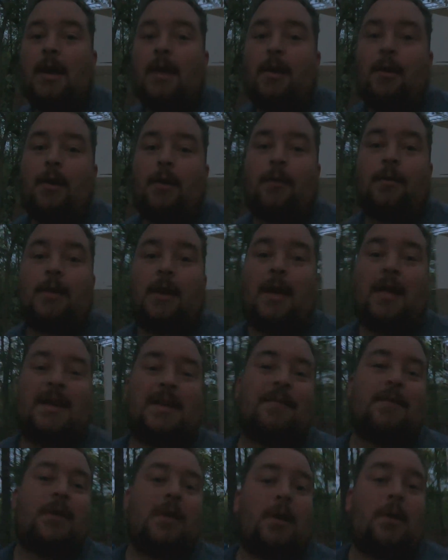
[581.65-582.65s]
I don't know. And
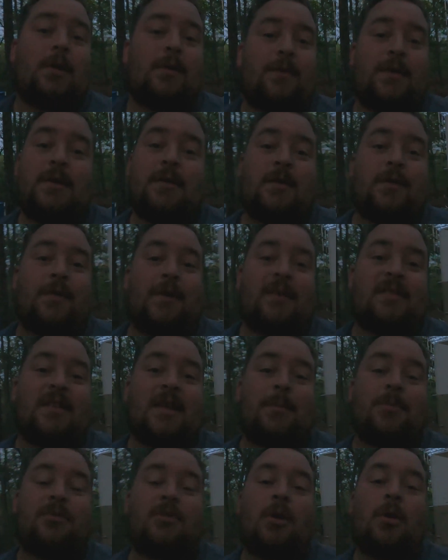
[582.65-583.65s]
even though, even if I
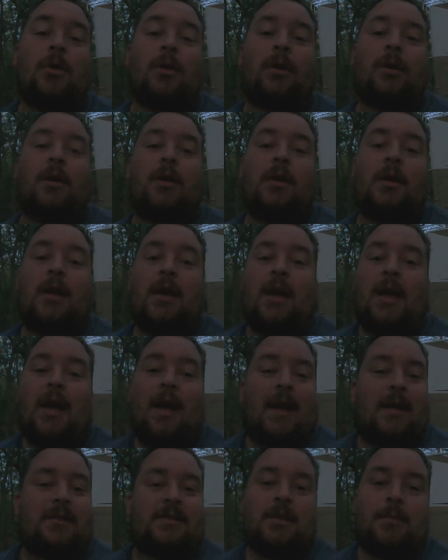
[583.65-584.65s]
set up solar,
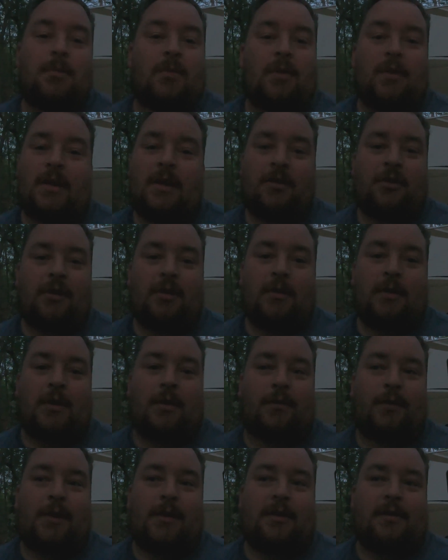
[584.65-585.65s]
I'd still be running that
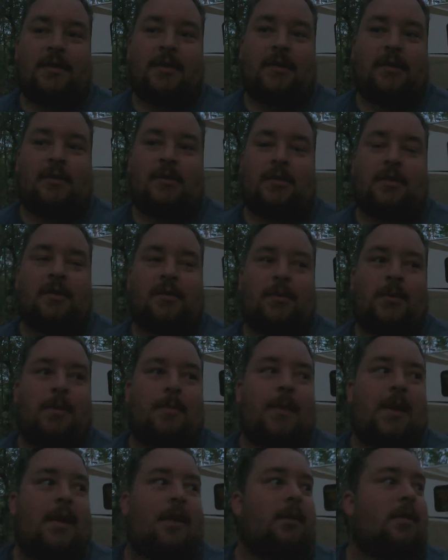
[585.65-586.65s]
generator for AC, so it doesn't really
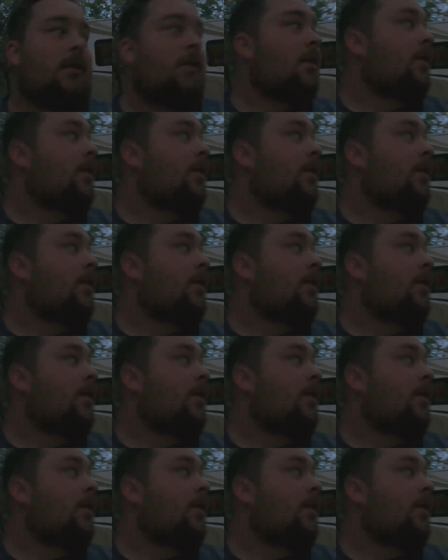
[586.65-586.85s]
matter.